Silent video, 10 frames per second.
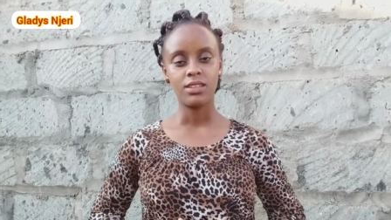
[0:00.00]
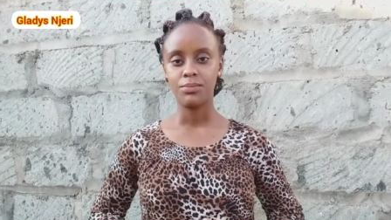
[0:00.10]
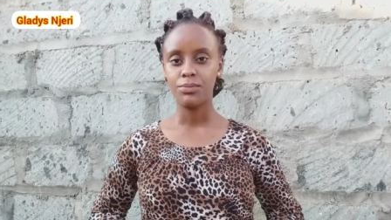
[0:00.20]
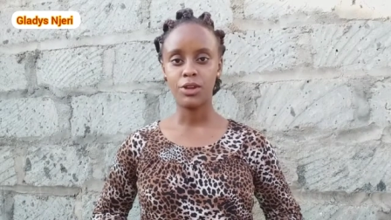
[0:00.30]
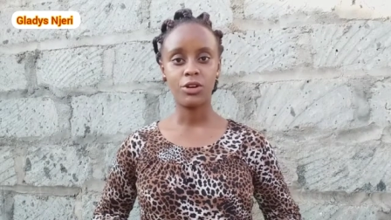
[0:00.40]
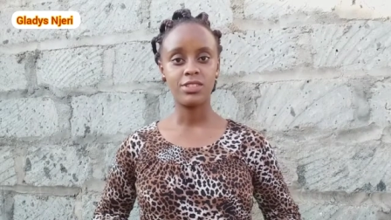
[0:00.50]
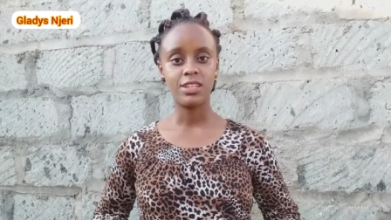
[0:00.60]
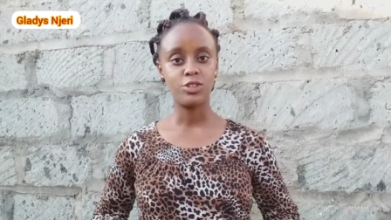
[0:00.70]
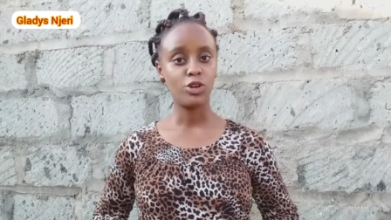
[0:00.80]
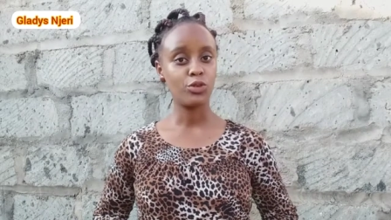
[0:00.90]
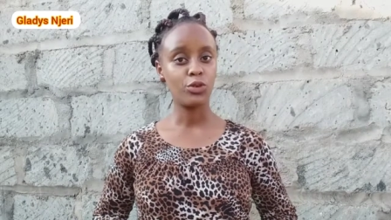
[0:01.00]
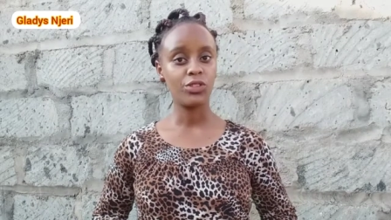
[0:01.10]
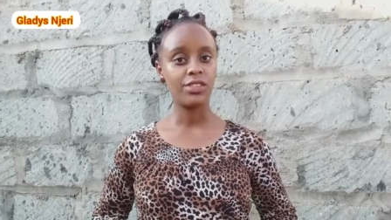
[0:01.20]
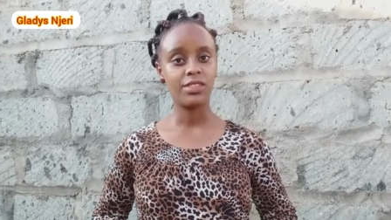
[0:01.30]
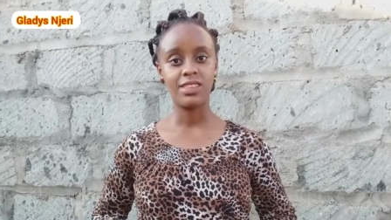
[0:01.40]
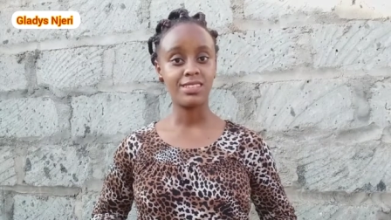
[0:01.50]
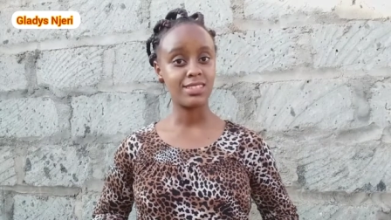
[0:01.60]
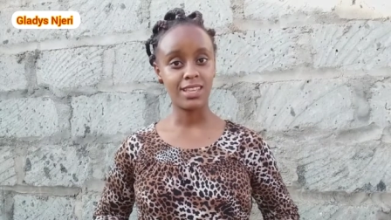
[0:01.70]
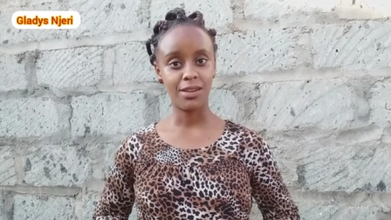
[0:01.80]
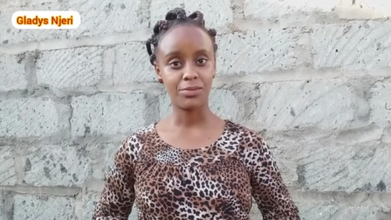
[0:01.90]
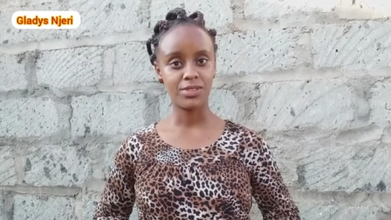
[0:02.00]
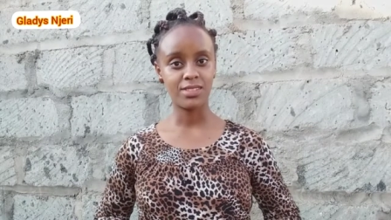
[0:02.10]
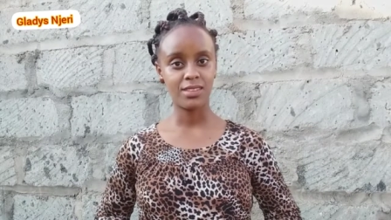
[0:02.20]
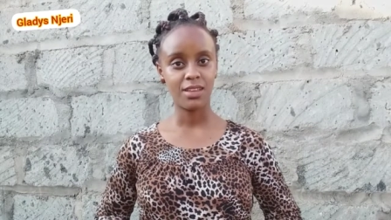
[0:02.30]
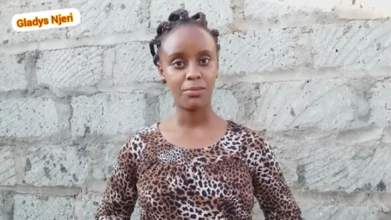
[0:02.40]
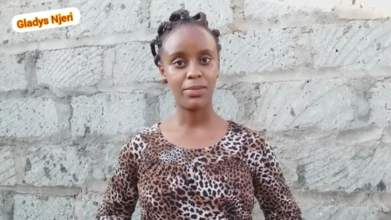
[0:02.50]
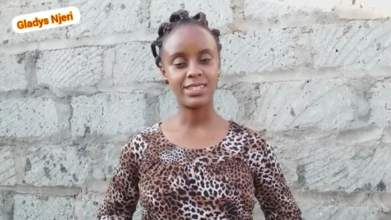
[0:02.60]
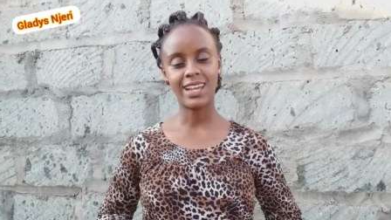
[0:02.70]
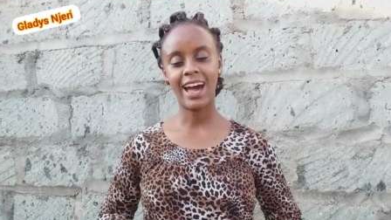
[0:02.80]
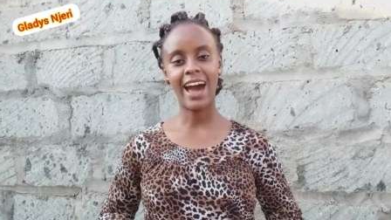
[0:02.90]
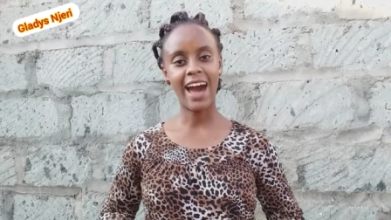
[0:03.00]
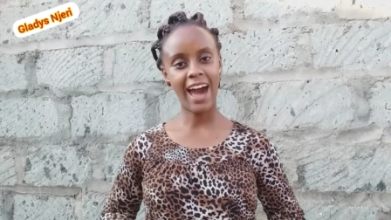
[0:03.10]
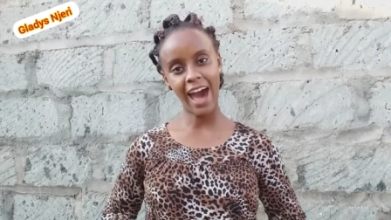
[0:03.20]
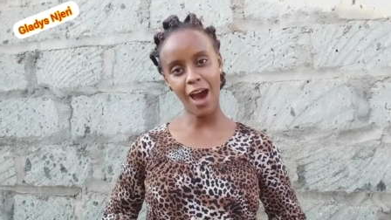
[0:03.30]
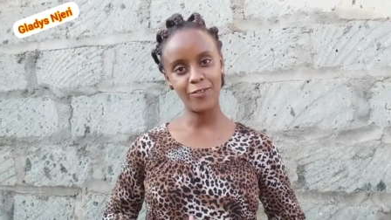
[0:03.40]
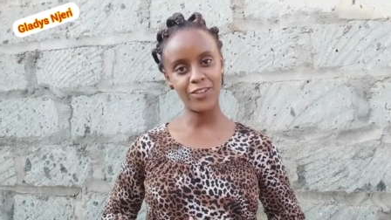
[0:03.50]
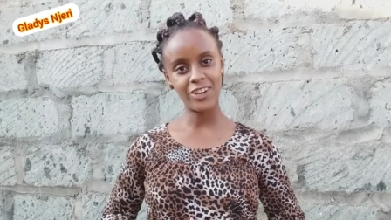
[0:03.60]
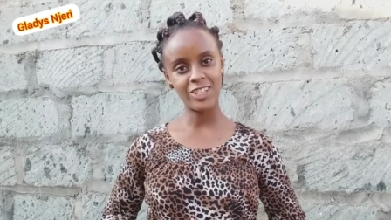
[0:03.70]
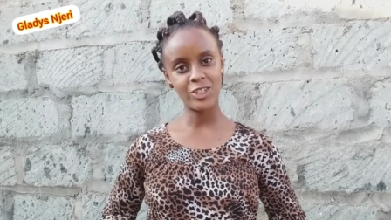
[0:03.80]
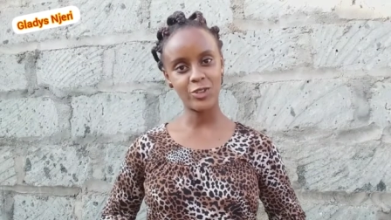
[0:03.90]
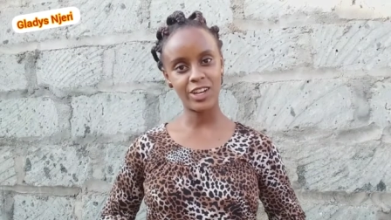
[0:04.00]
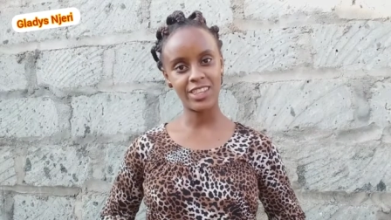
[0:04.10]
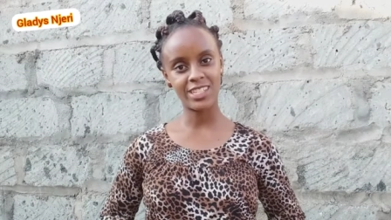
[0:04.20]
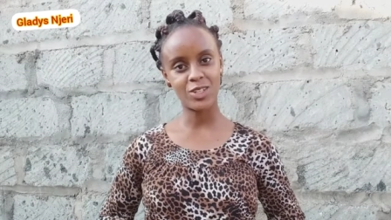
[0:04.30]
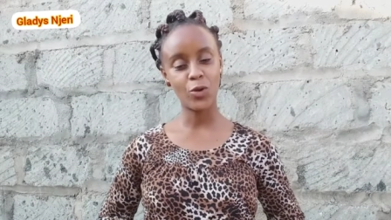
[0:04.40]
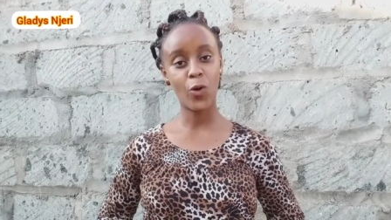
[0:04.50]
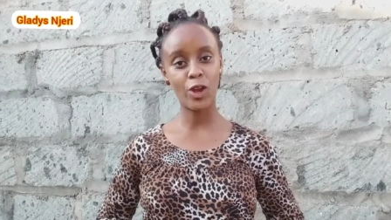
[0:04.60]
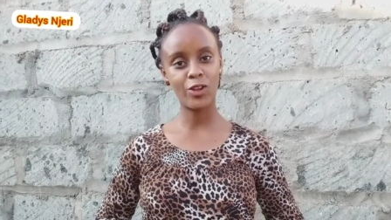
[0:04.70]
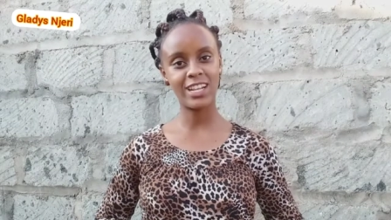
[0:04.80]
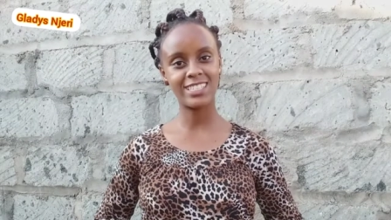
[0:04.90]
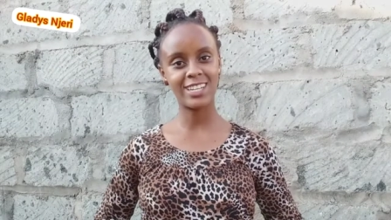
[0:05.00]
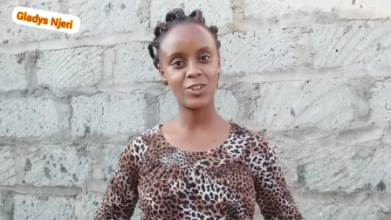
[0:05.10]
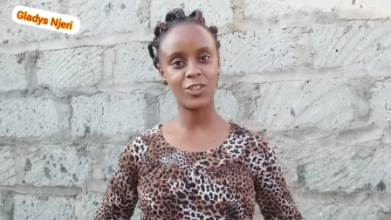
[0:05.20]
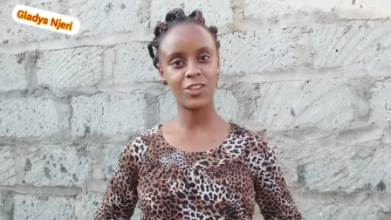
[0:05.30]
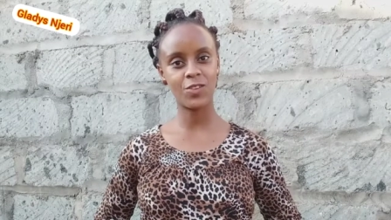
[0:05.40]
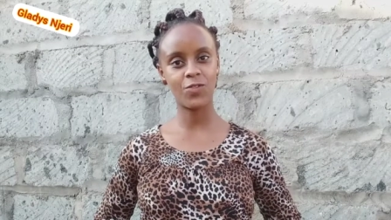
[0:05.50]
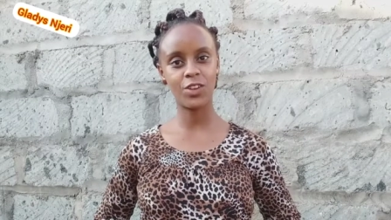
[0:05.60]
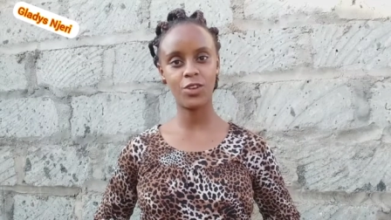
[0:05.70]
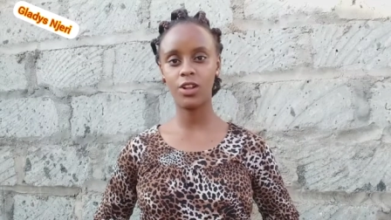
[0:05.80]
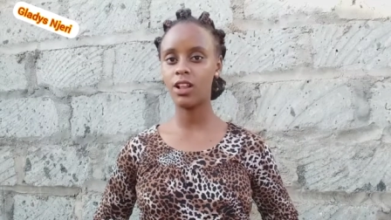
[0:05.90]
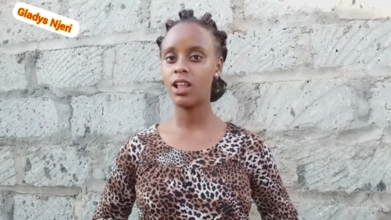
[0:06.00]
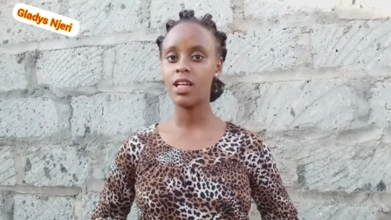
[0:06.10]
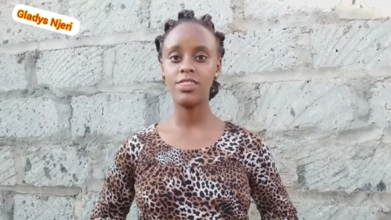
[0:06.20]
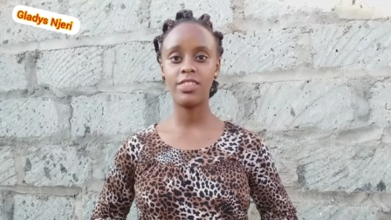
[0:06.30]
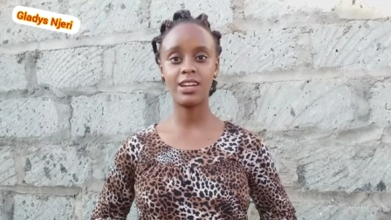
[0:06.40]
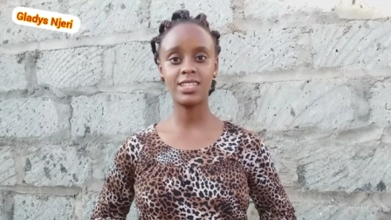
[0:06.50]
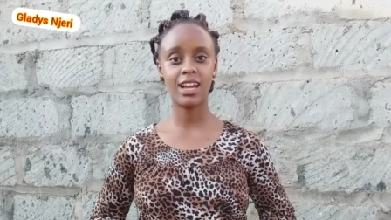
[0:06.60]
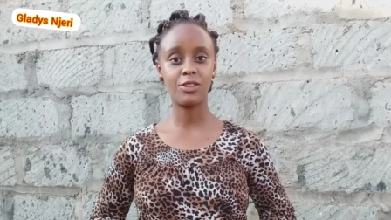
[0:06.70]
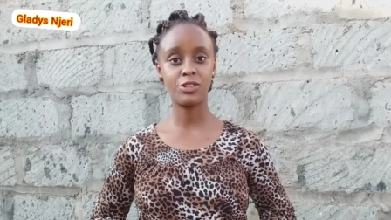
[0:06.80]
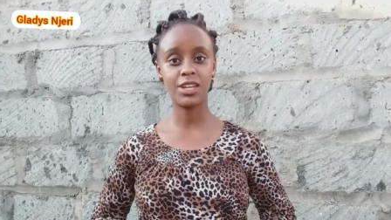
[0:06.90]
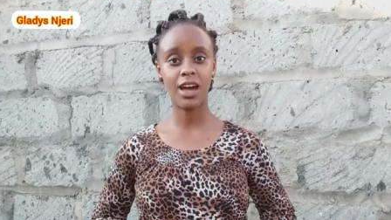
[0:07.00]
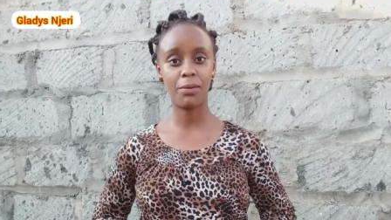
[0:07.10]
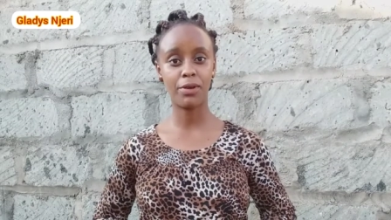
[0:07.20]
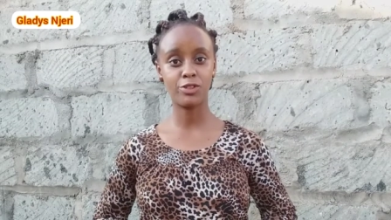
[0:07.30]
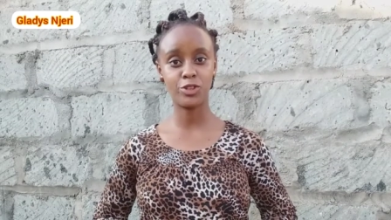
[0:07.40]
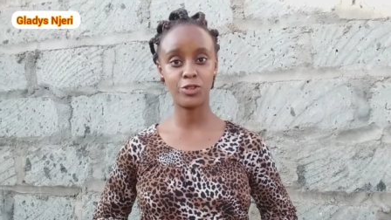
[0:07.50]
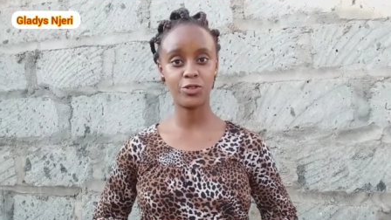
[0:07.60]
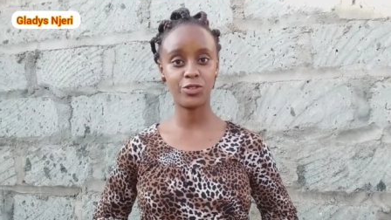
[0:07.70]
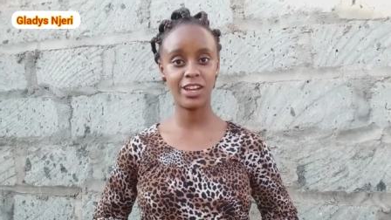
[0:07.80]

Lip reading: because they don't know these steps. But I'm very sure that when you listen to this video, that cannot happen to you.